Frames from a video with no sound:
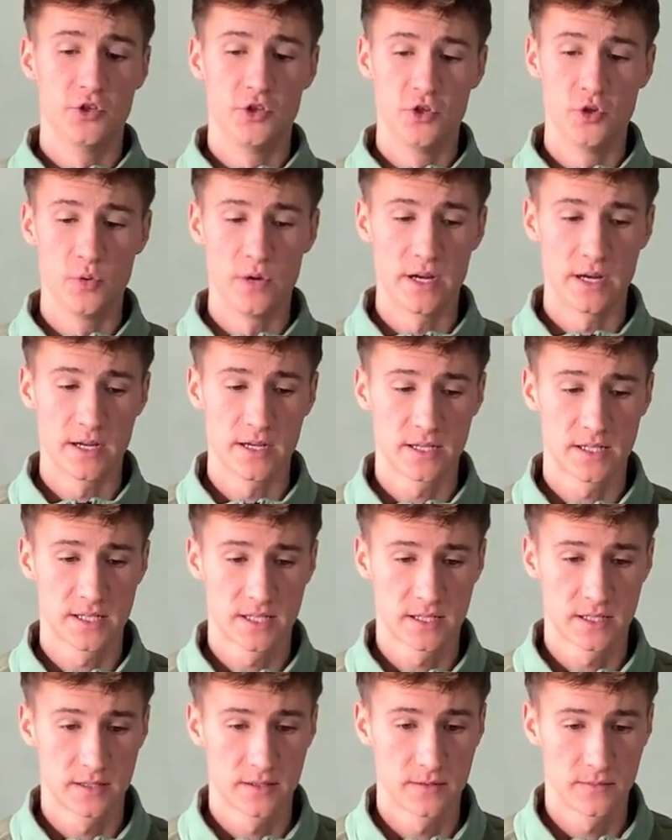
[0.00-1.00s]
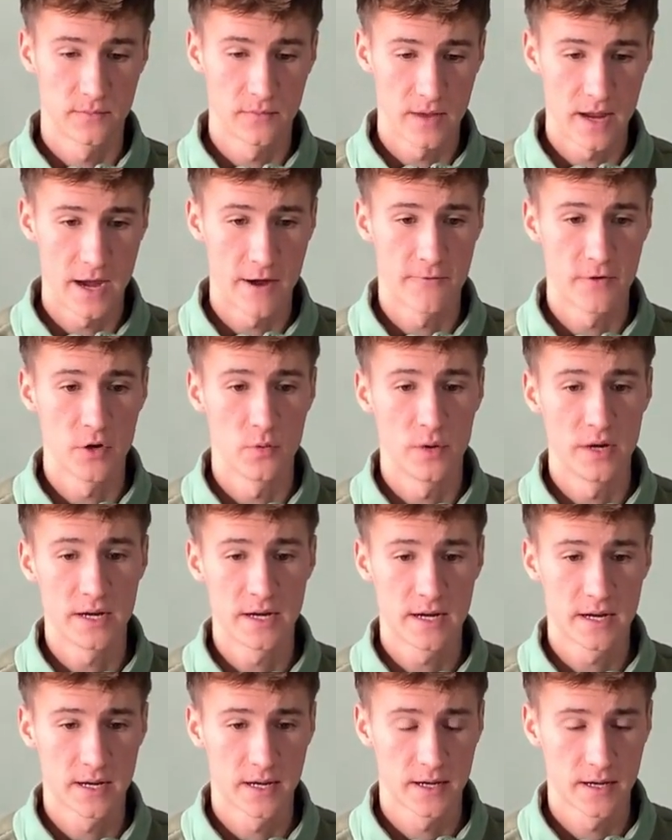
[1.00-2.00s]
doing it every
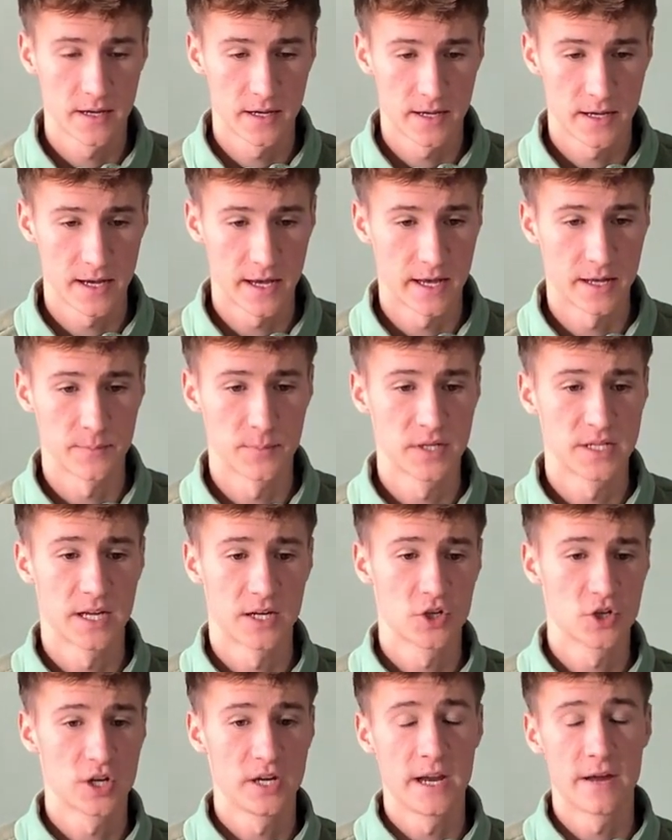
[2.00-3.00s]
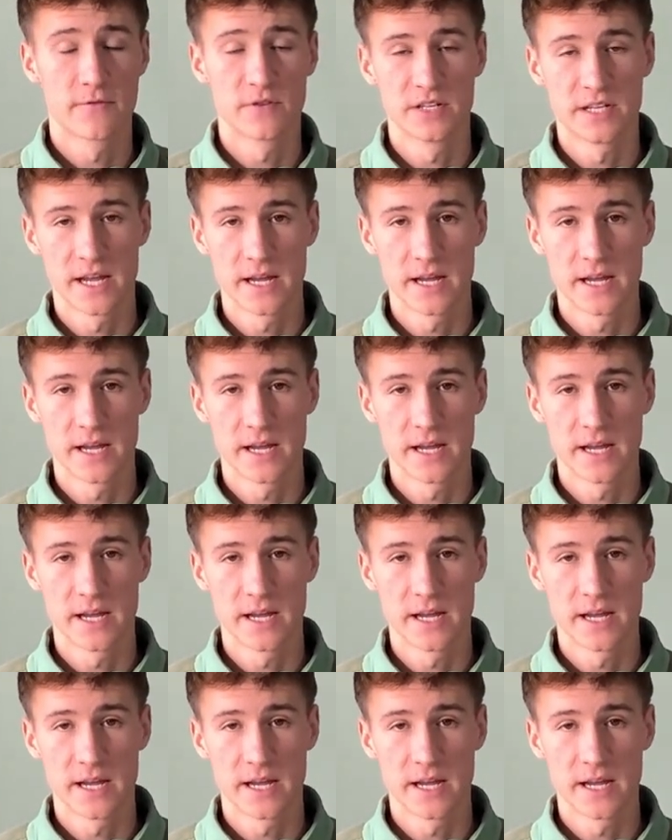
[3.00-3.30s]
week and potentially every